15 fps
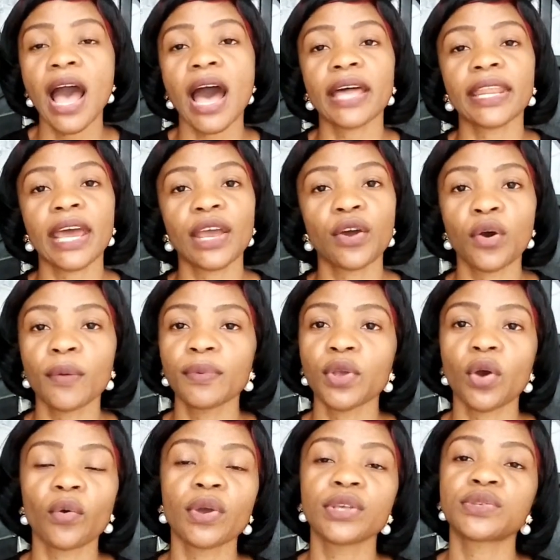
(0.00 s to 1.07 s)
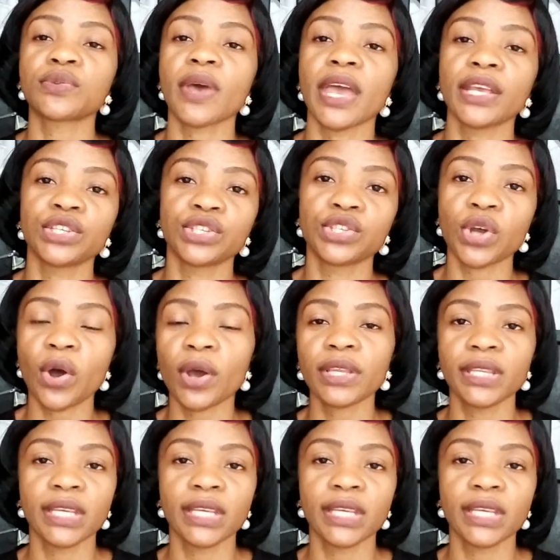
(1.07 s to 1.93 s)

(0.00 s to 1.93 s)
and I hope you're going to enjoy